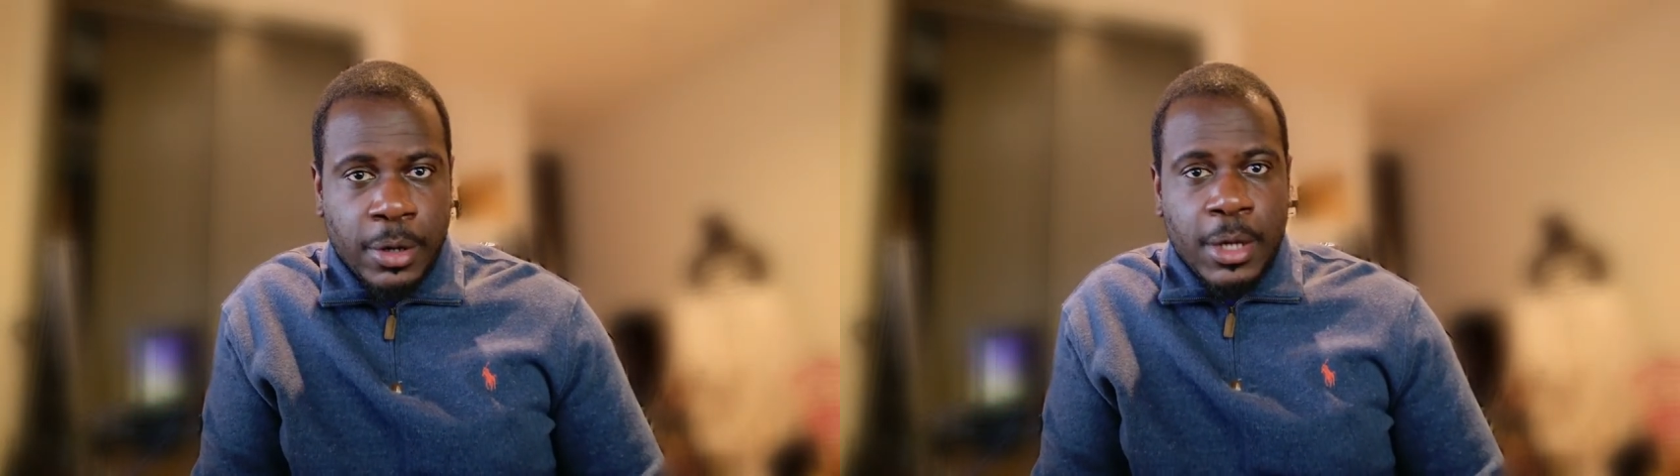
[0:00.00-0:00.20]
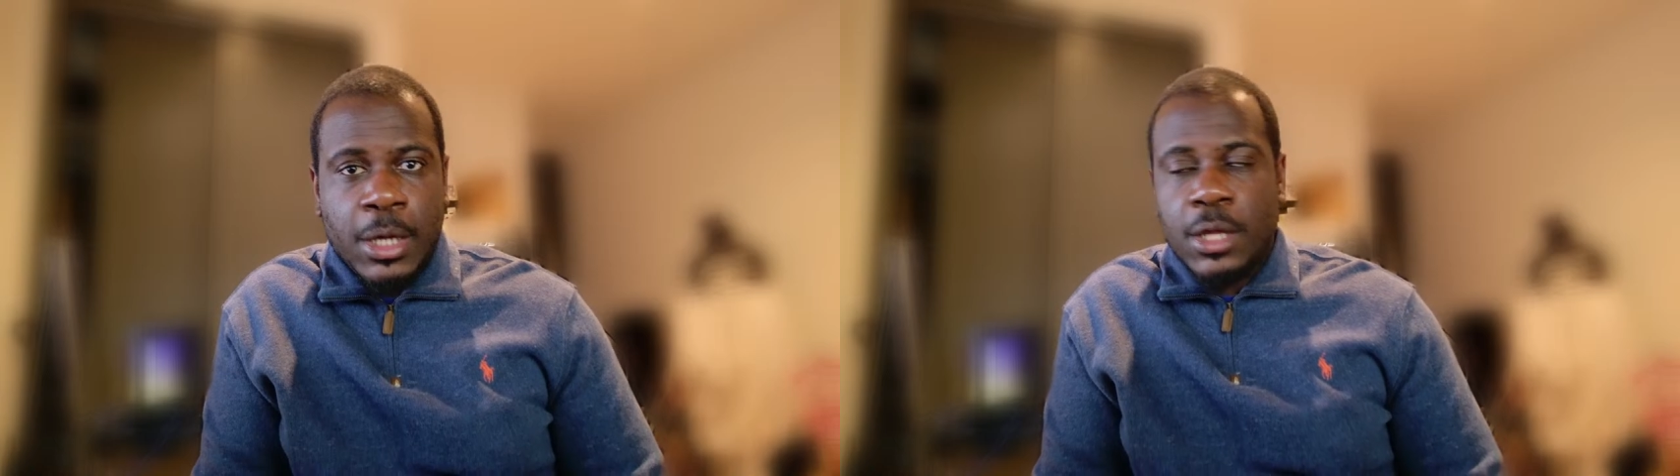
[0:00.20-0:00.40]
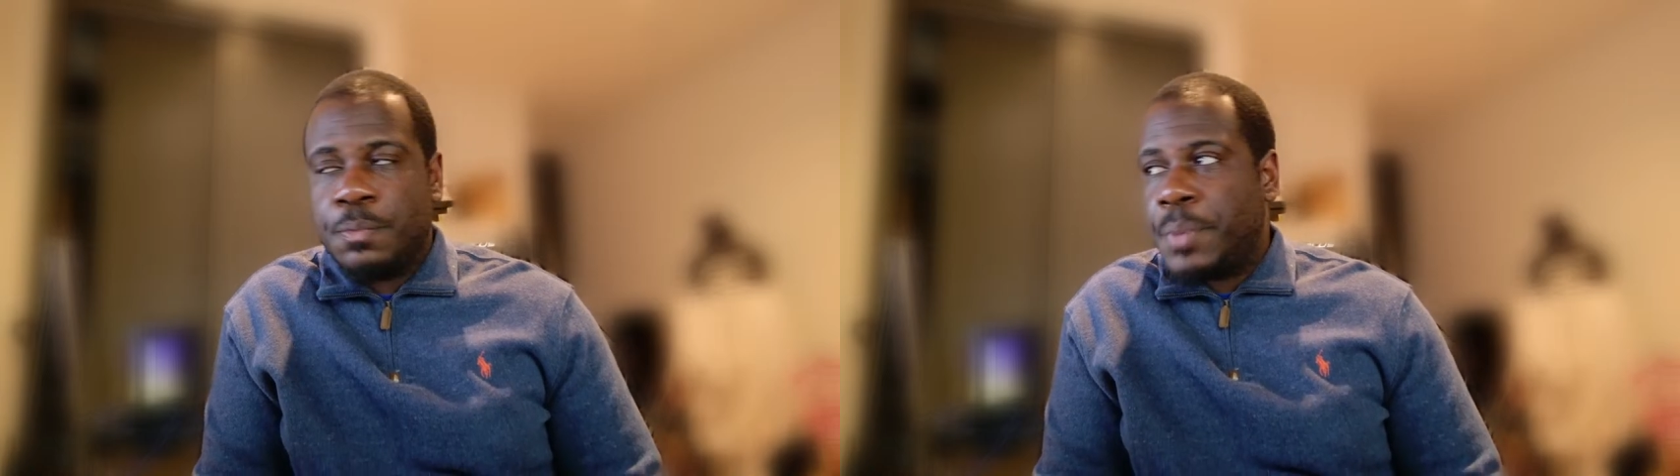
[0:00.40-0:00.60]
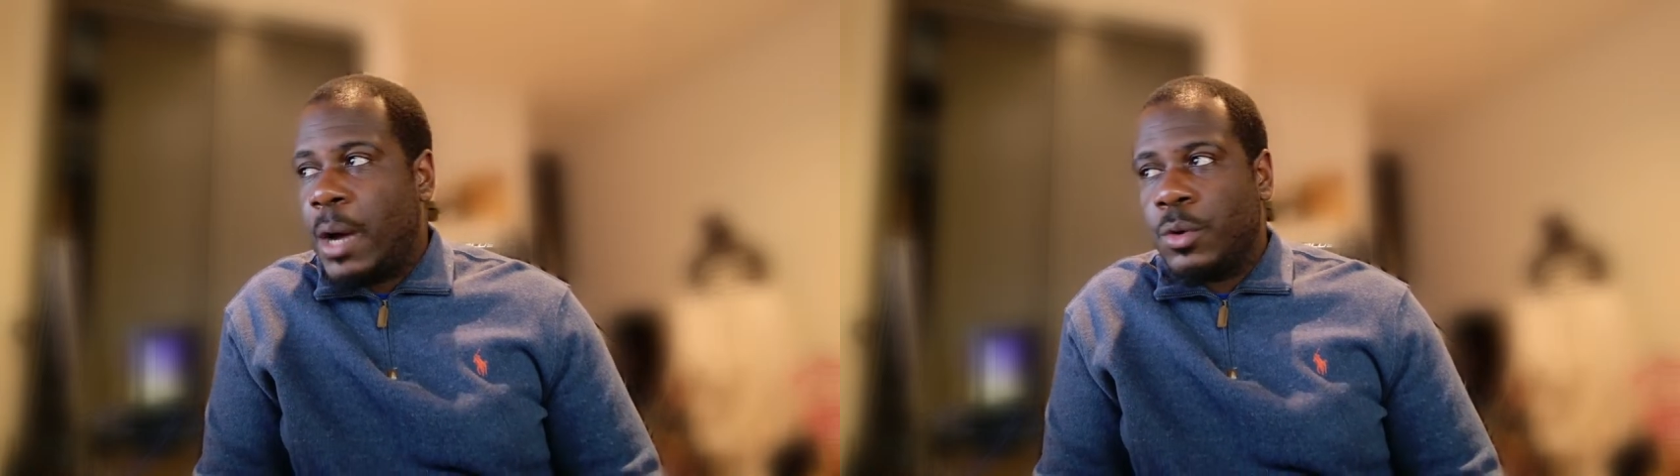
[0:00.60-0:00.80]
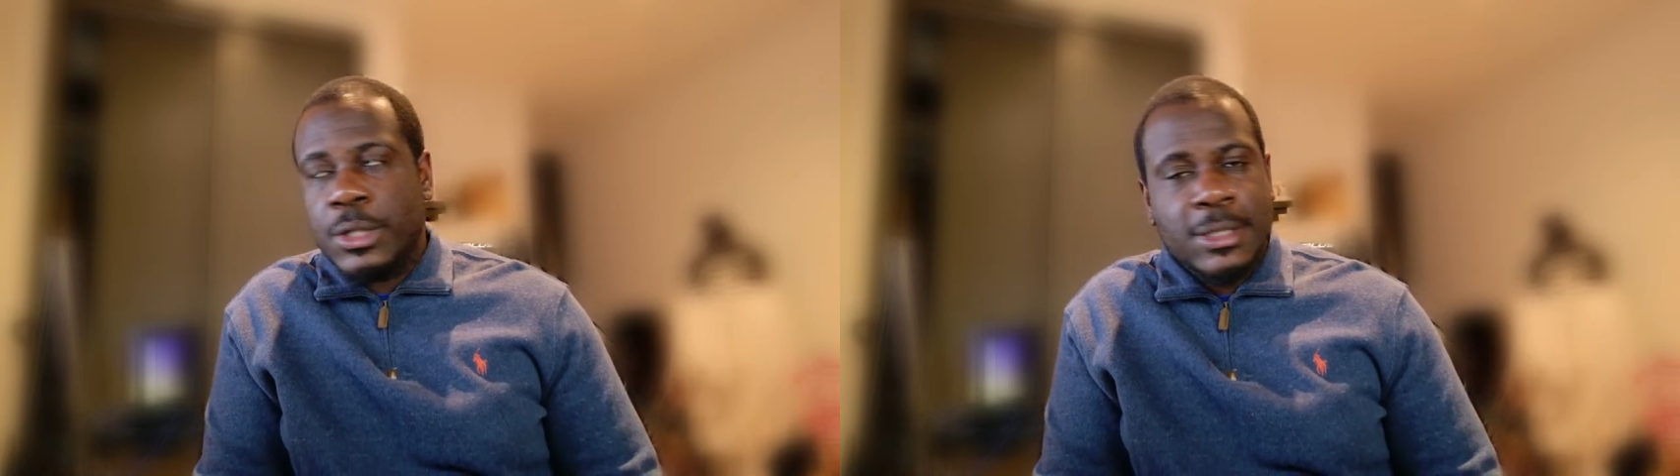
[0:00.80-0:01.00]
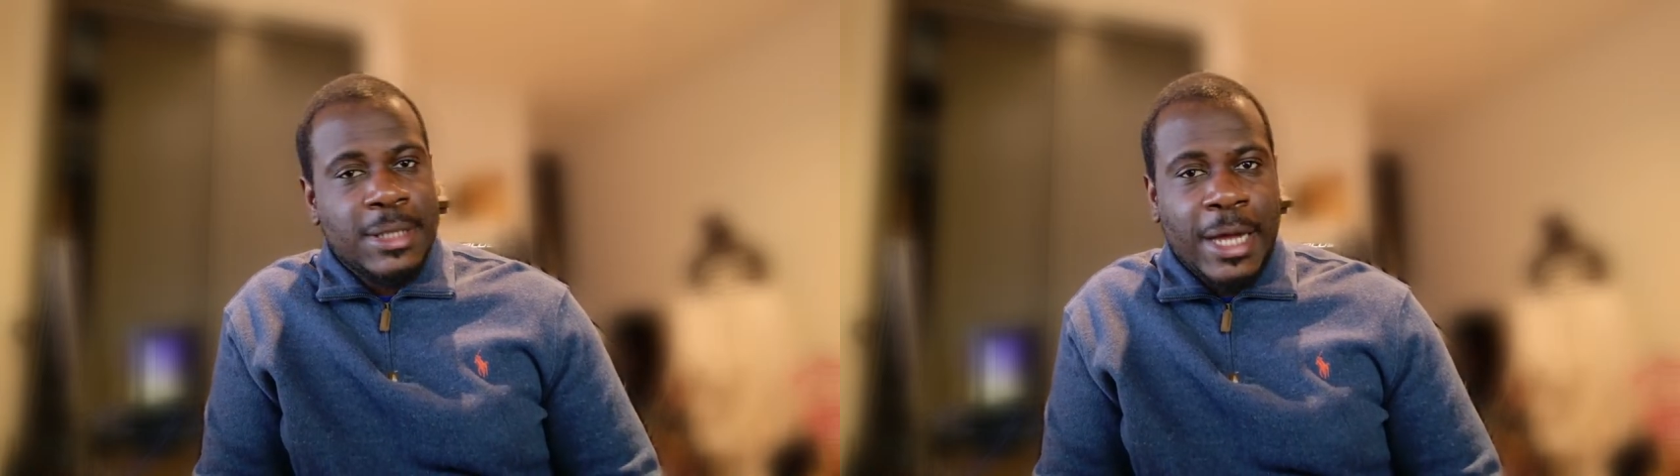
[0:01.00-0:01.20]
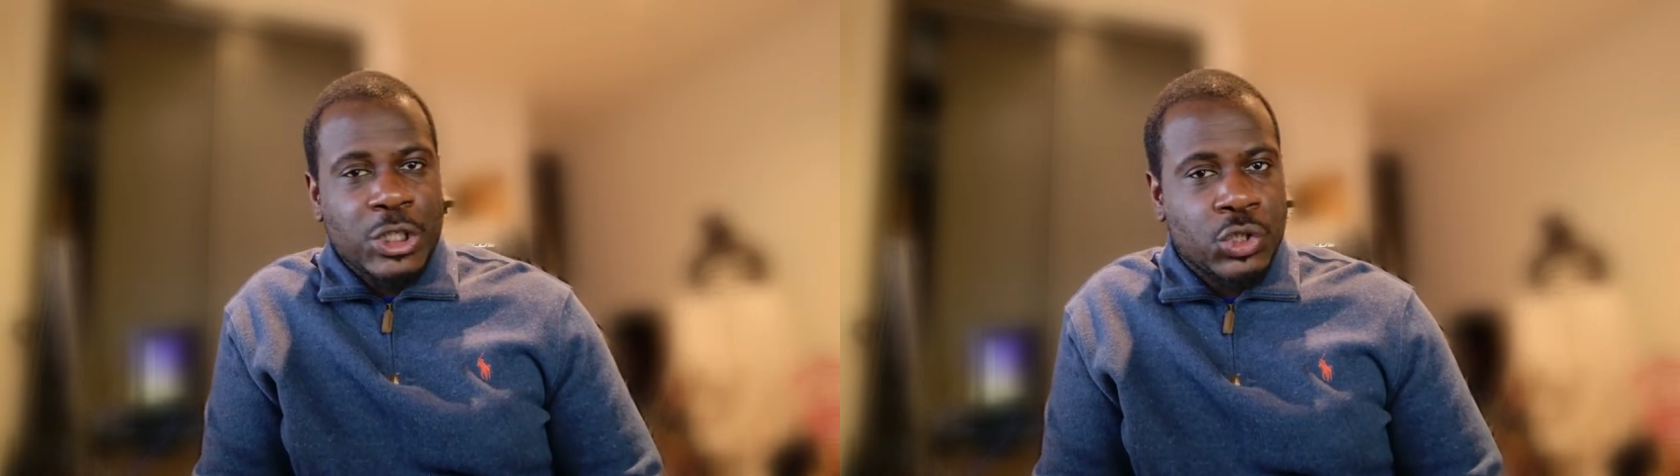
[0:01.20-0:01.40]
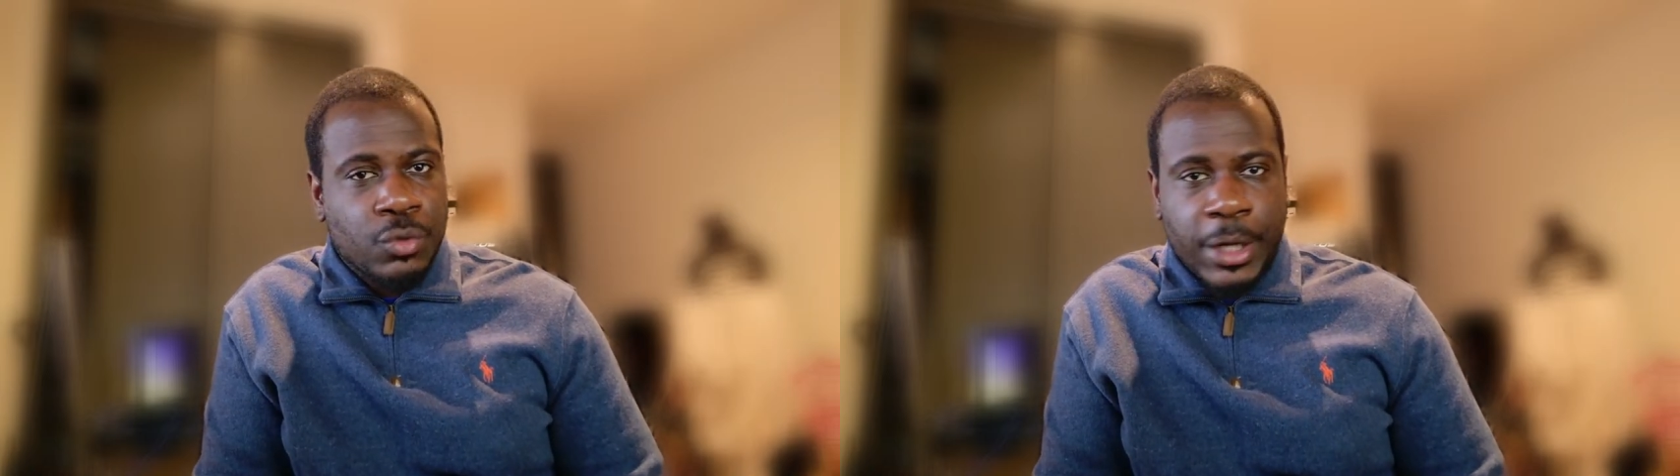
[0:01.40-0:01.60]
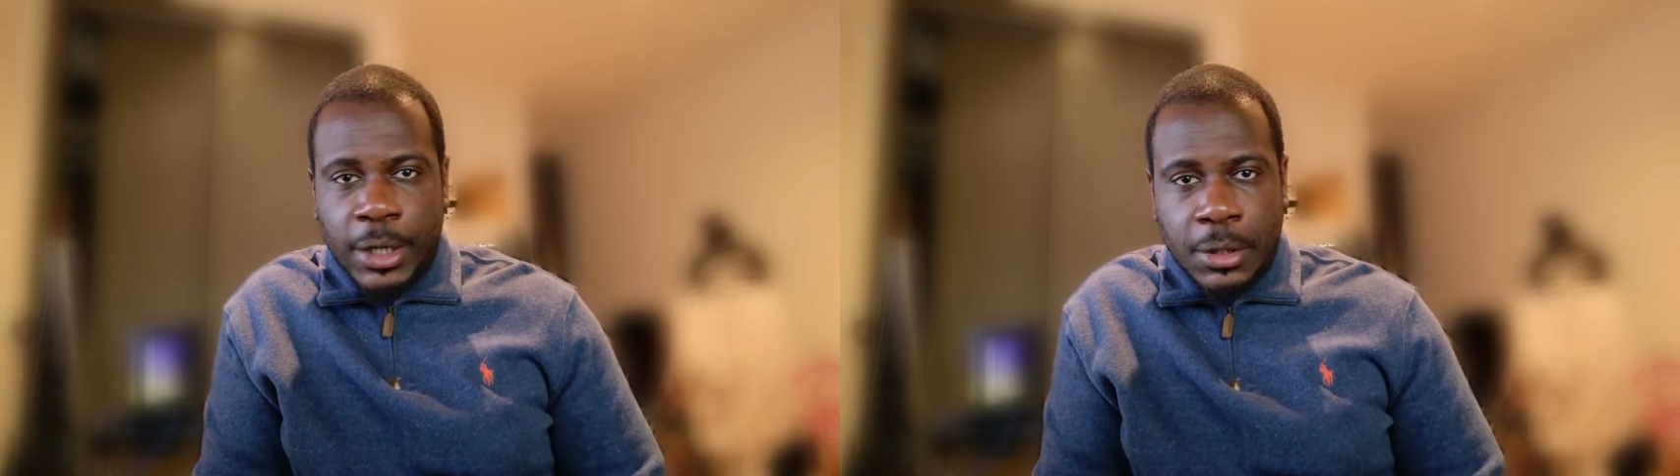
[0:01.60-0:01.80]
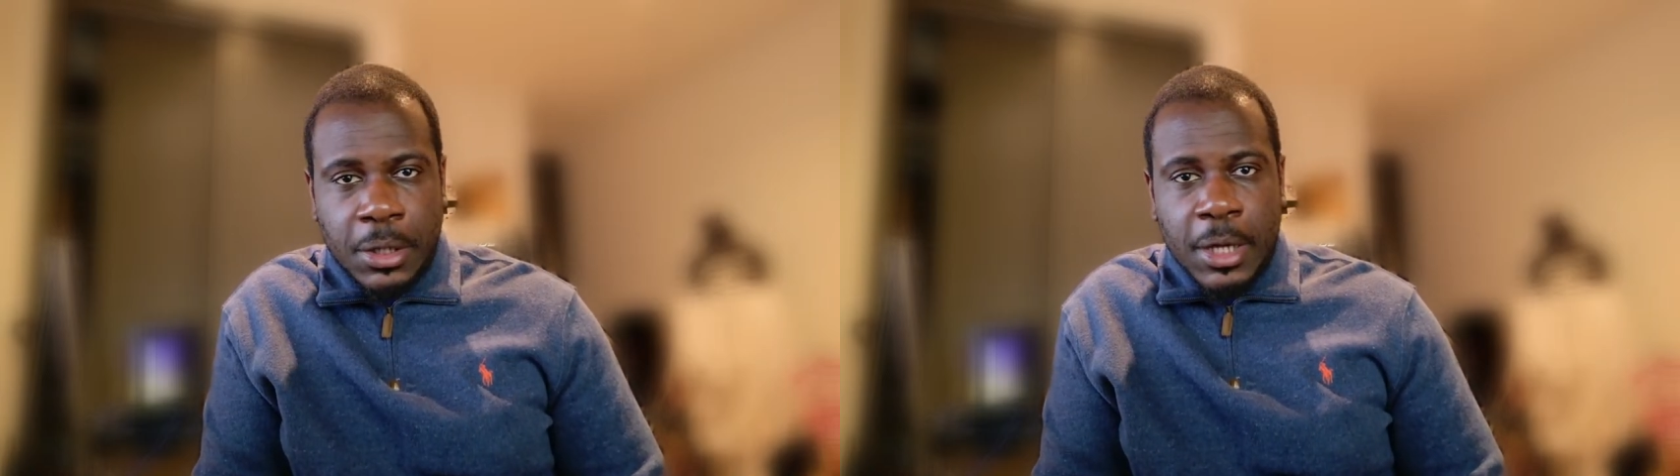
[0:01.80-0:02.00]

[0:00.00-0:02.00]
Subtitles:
His power does not drain.